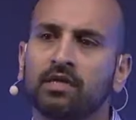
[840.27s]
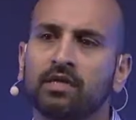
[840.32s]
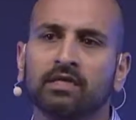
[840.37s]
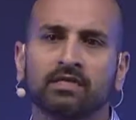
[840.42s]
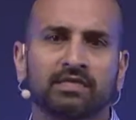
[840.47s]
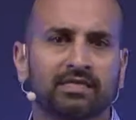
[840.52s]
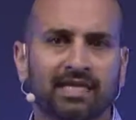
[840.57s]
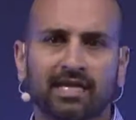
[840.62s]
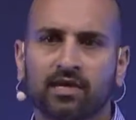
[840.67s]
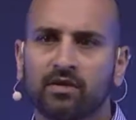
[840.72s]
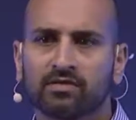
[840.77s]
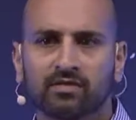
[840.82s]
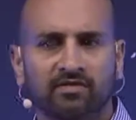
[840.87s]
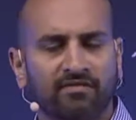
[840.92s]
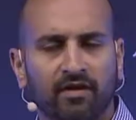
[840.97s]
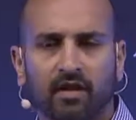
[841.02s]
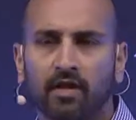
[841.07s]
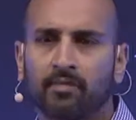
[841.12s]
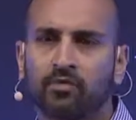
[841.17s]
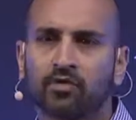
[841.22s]
sales,
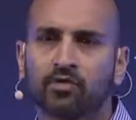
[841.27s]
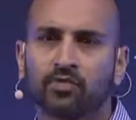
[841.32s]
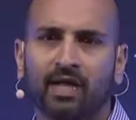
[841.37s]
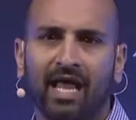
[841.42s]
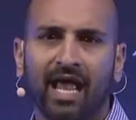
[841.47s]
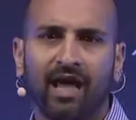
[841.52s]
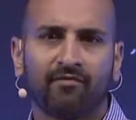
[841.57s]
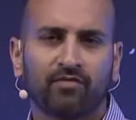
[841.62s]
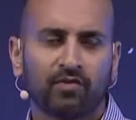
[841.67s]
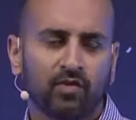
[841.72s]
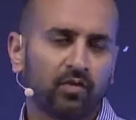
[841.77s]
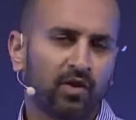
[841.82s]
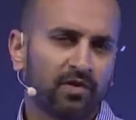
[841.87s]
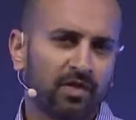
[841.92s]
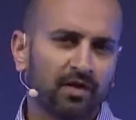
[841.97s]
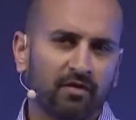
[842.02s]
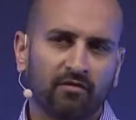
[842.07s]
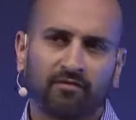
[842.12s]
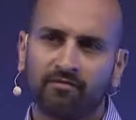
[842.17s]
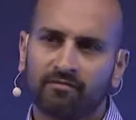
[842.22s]
developers, what have you, I
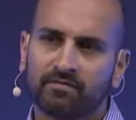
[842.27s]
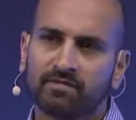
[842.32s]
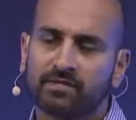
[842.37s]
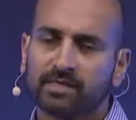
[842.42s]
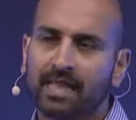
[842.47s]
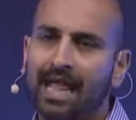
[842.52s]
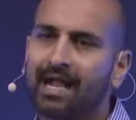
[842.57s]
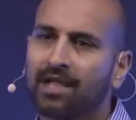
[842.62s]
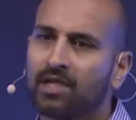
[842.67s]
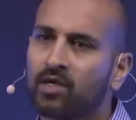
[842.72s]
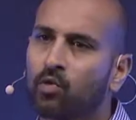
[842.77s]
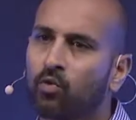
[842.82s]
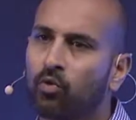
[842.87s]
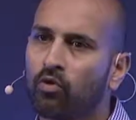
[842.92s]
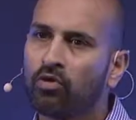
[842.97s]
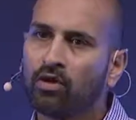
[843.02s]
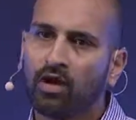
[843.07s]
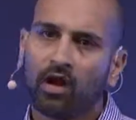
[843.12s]
think Slack could work.